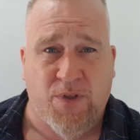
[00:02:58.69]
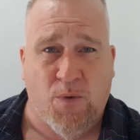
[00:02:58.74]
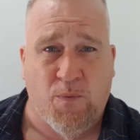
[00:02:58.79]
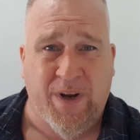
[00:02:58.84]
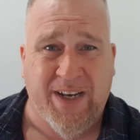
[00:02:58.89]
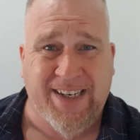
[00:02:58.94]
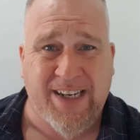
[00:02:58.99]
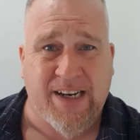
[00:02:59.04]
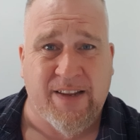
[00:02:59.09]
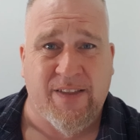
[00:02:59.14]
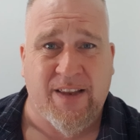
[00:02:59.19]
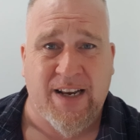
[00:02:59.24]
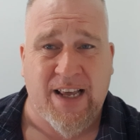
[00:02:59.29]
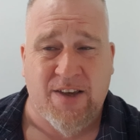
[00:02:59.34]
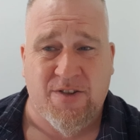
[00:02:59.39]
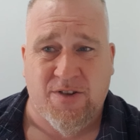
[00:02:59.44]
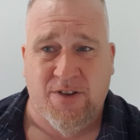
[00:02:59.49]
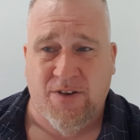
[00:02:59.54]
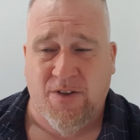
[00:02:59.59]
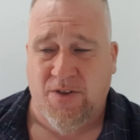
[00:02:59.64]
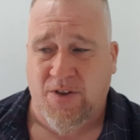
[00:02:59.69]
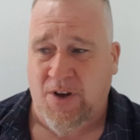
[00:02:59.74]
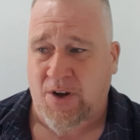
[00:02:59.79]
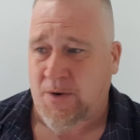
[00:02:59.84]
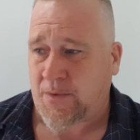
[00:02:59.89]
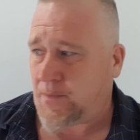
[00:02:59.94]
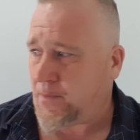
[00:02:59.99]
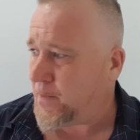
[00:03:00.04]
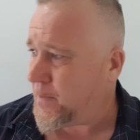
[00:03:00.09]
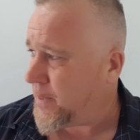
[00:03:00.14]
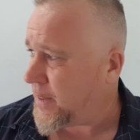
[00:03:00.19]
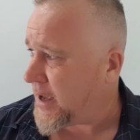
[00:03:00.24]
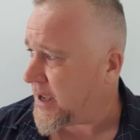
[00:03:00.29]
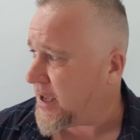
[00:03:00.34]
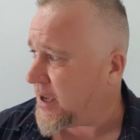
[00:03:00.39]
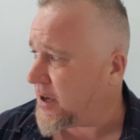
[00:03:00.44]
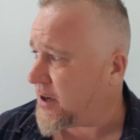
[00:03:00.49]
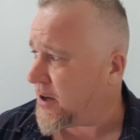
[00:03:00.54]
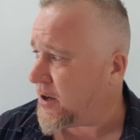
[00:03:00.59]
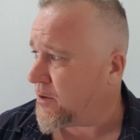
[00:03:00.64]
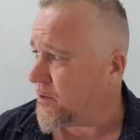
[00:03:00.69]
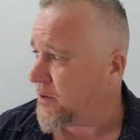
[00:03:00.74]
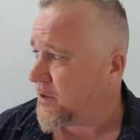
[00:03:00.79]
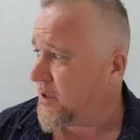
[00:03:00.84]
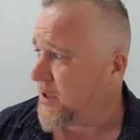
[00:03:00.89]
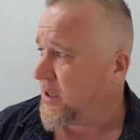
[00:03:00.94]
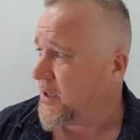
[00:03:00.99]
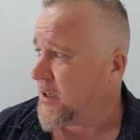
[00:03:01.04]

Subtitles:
that we did in the lesson. So there you go.